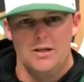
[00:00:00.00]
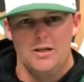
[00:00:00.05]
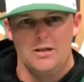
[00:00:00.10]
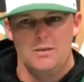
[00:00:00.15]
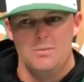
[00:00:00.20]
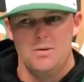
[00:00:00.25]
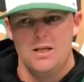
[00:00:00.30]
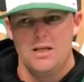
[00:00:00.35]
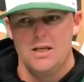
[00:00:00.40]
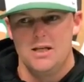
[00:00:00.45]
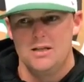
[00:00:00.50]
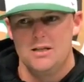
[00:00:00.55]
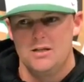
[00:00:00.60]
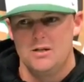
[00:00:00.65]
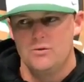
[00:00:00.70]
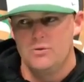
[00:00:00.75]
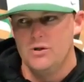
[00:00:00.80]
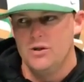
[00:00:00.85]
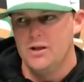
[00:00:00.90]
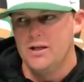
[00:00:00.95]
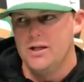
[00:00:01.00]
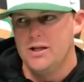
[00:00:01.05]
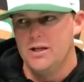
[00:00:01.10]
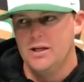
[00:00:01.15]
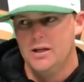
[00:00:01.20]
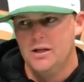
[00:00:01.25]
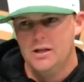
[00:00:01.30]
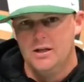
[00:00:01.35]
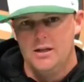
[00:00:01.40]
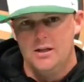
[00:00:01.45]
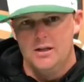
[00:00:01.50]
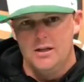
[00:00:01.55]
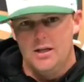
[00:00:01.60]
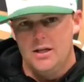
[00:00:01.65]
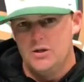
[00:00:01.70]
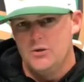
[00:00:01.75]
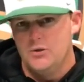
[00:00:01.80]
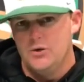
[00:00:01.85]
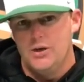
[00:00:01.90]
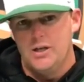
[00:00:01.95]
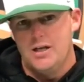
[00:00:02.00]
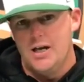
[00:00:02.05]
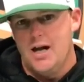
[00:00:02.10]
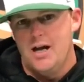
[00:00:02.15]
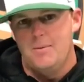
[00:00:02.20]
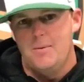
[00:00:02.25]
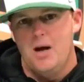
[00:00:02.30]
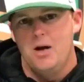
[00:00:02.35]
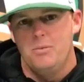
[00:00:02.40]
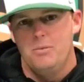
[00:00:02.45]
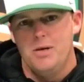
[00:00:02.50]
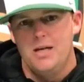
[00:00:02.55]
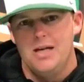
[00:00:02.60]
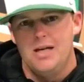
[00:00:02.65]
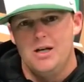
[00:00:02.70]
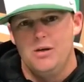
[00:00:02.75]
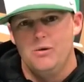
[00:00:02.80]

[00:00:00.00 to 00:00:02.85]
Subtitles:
is because it's really not about me.